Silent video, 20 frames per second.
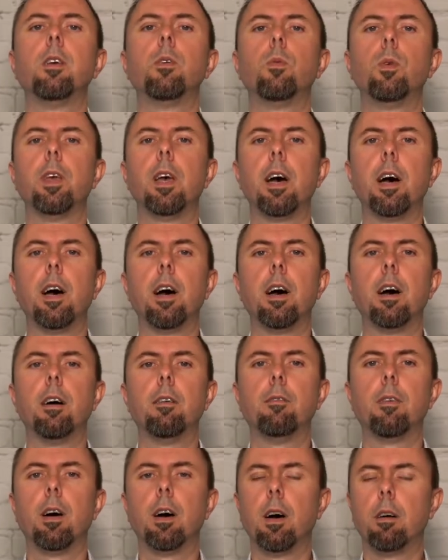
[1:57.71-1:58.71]
we
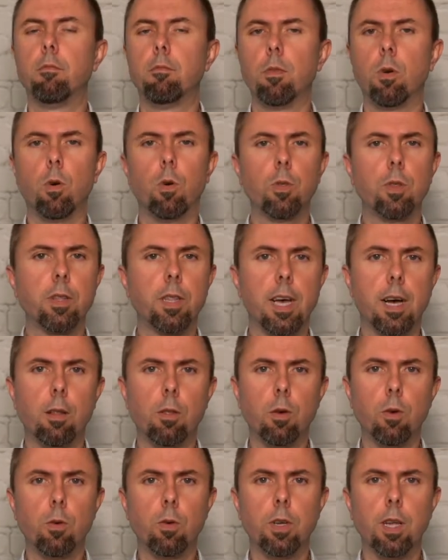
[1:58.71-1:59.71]
have all the
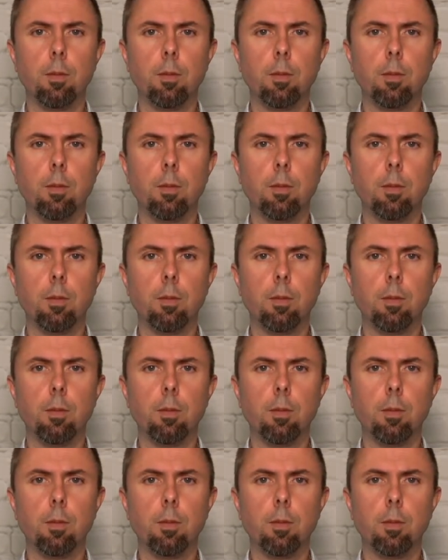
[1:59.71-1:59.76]
download